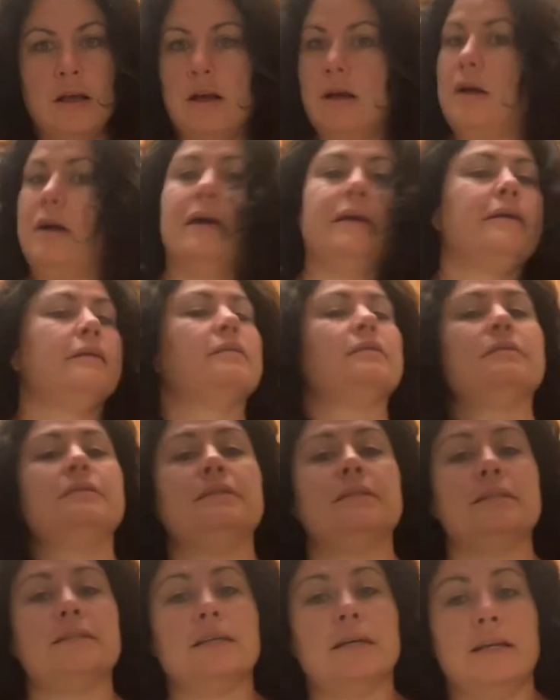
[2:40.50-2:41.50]
I
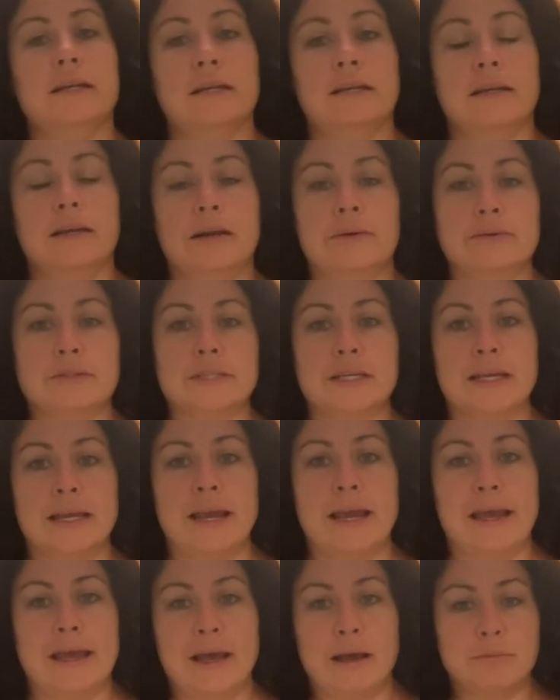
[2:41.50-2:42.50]
decided I was gonna
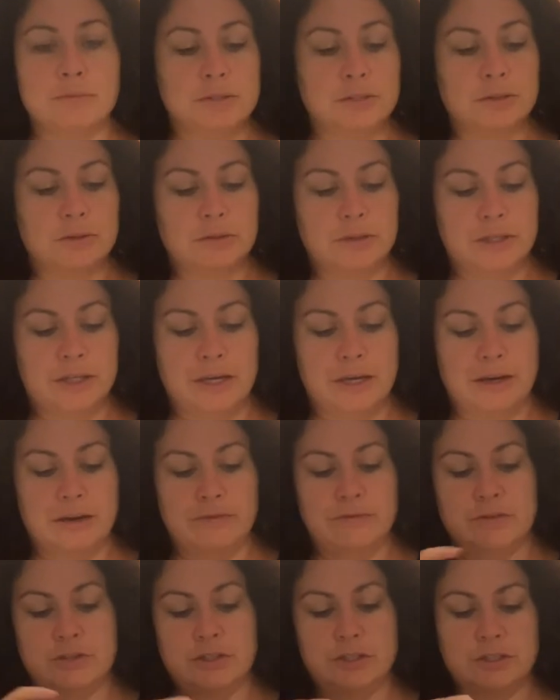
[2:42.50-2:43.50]
absolutely
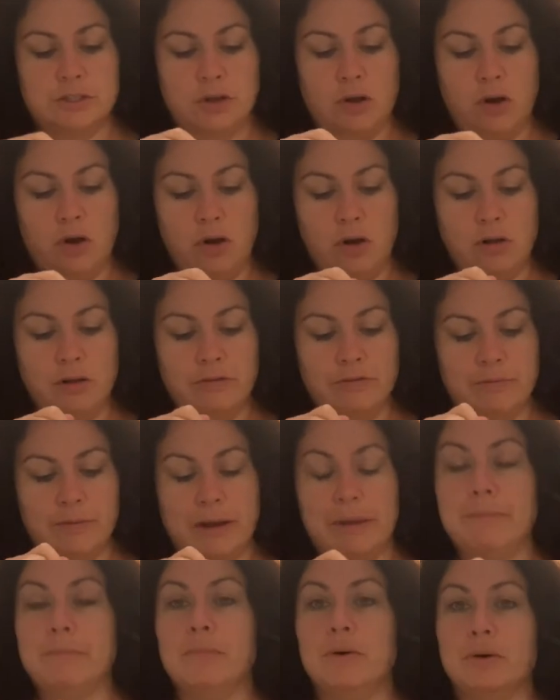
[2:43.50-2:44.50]
have just all of
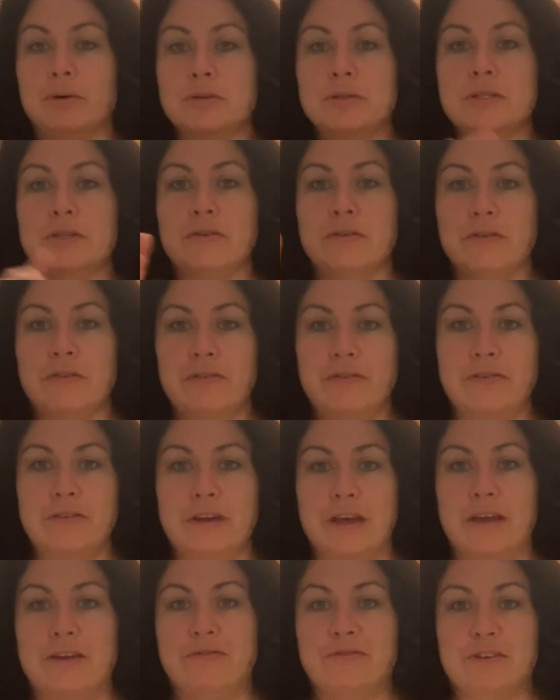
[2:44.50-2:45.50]
my most
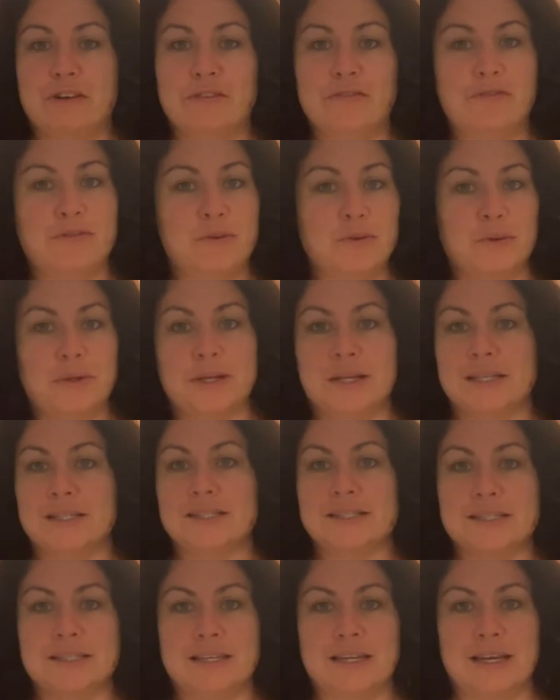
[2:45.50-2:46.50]
favorite
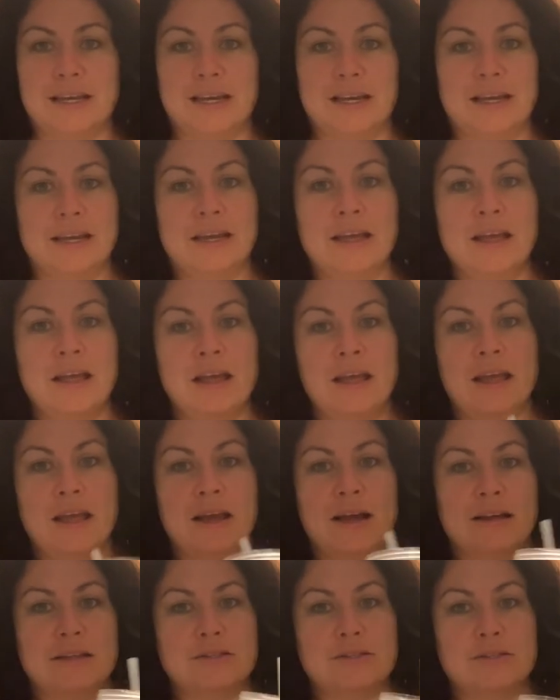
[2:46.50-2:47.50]
fuelings today.
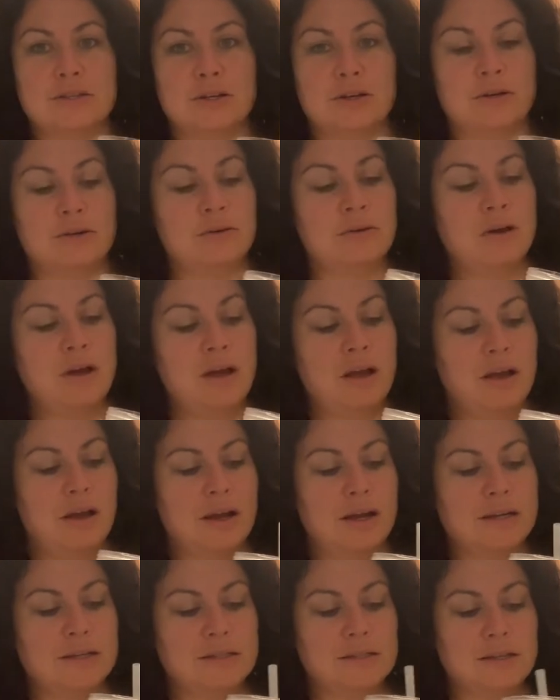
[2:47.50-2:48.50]
And so
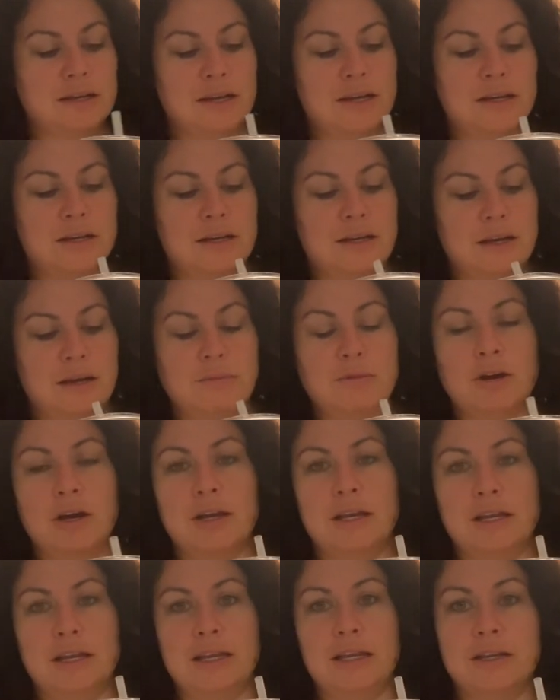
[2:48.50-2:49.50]
I decided I'm
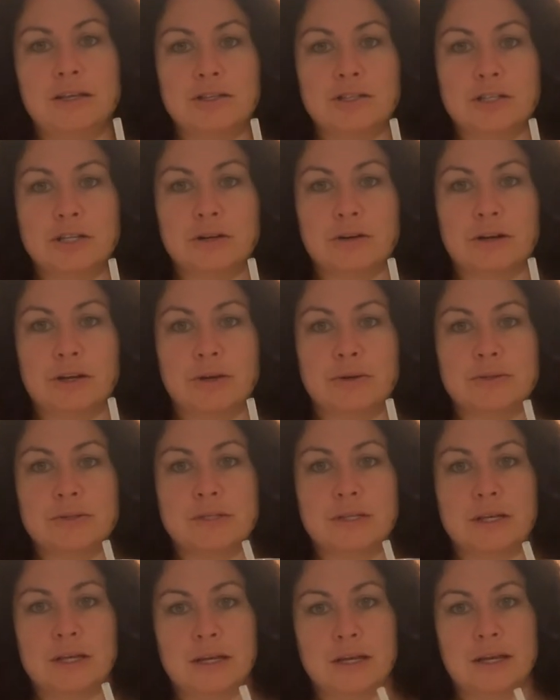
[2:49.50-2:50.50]
not eating Cheerios
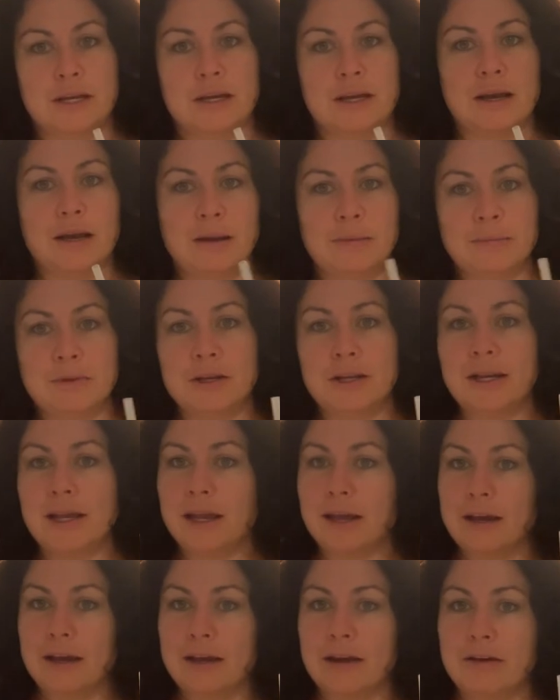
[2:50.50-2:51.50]
today. I'm gonna
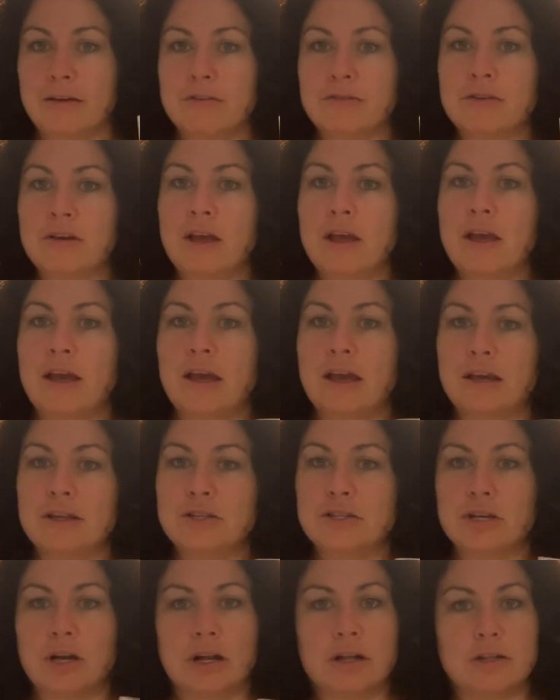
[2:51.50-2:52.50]
have a
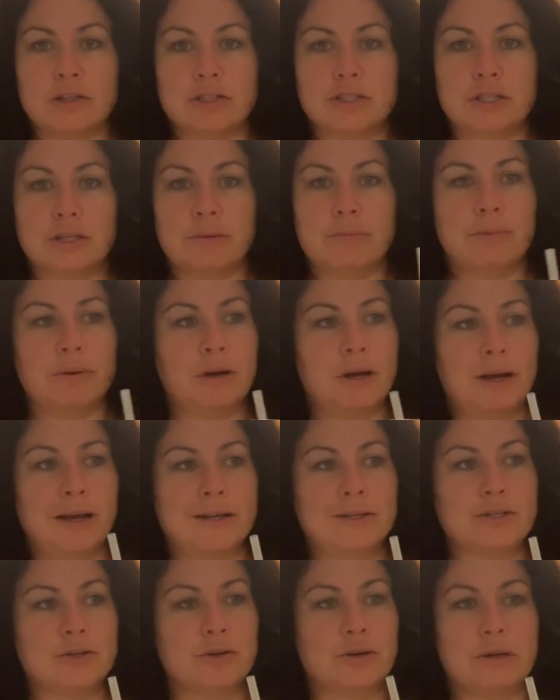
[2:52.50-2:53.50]
chocolate chip
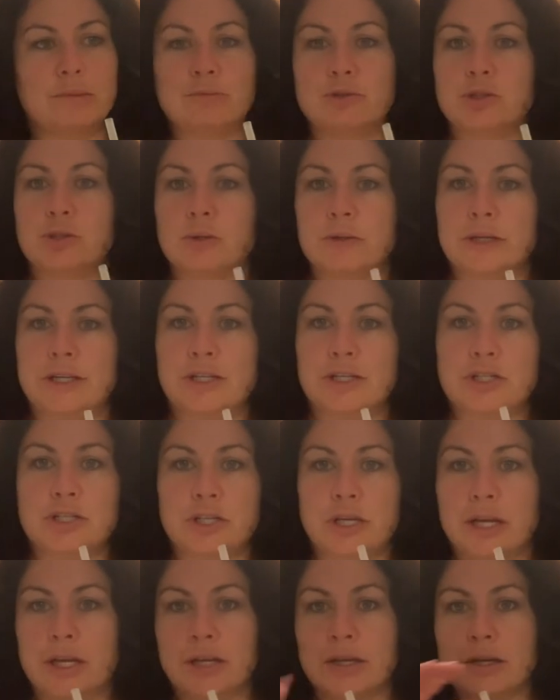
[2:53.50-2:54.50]
ice cream treat
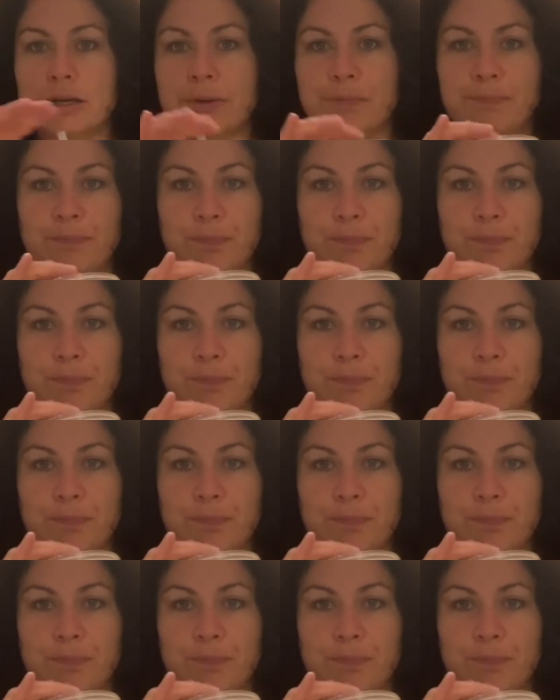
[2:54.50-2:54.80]
shake.